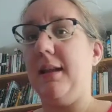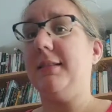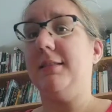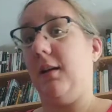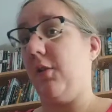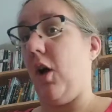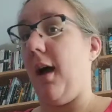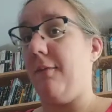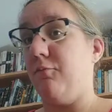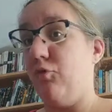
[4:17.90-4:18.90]
The next thing I've
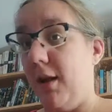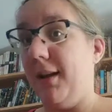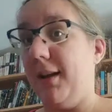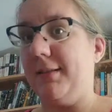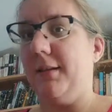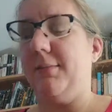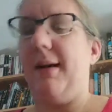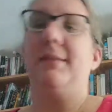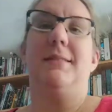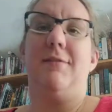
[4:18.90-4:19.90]
got I'm really
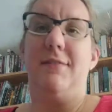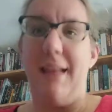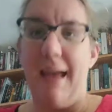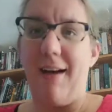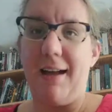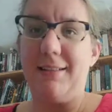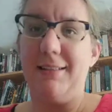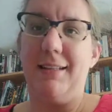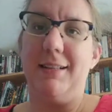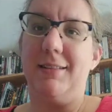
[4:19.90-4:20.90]
excited about because I've never
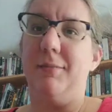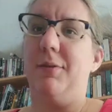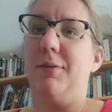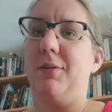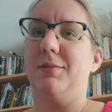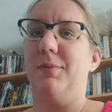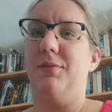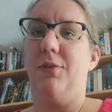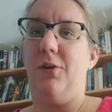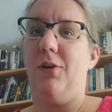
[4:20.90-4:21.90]
actually seen this in a book box
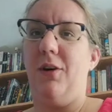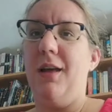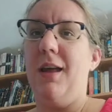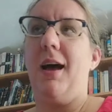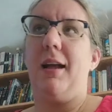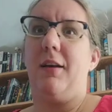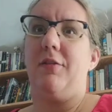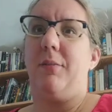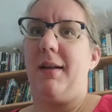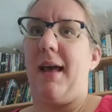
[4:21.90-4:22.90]
before
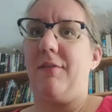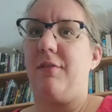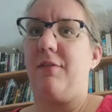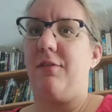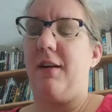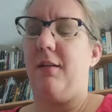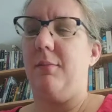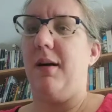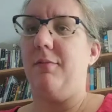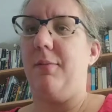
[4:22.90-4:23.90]
and I've not been having them for very
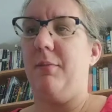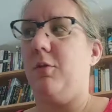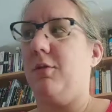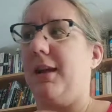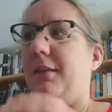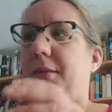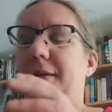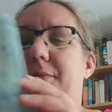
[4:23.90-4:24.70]
long but I've been watching other